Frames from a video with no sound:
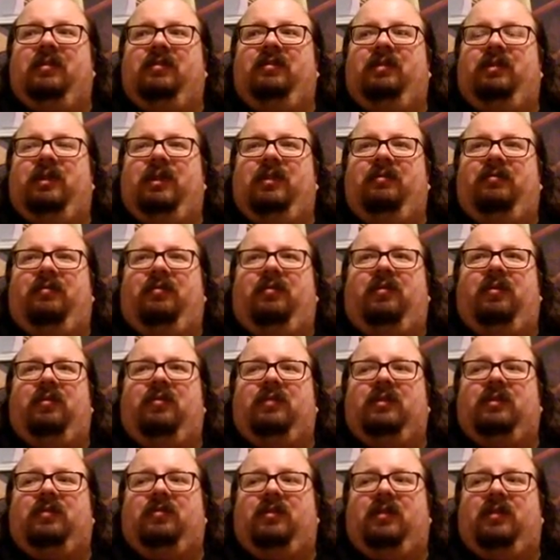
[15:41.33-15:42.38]
Gen 4
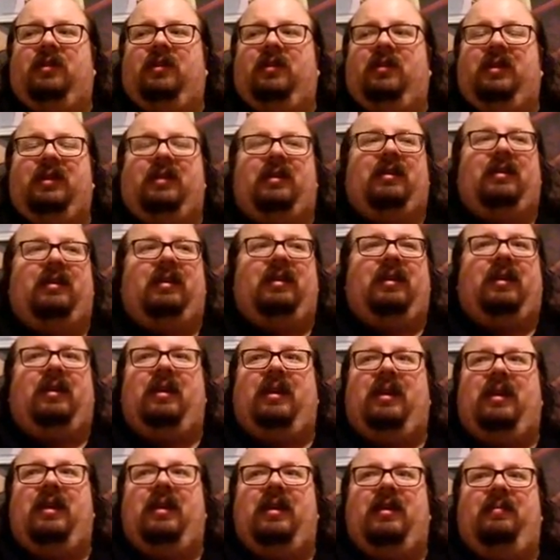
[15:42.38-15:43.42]
was really like
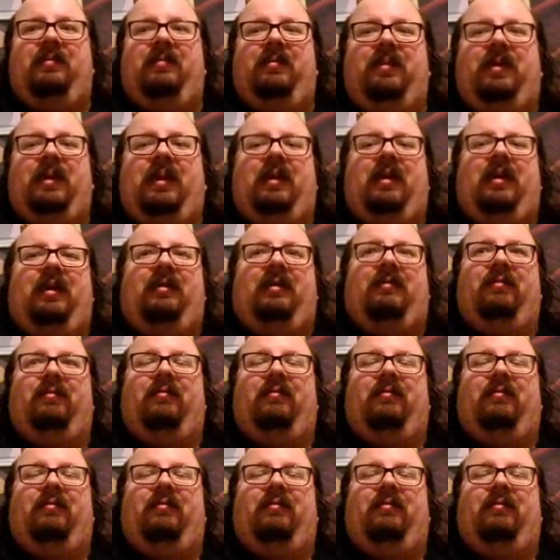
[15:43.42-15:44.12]
getting me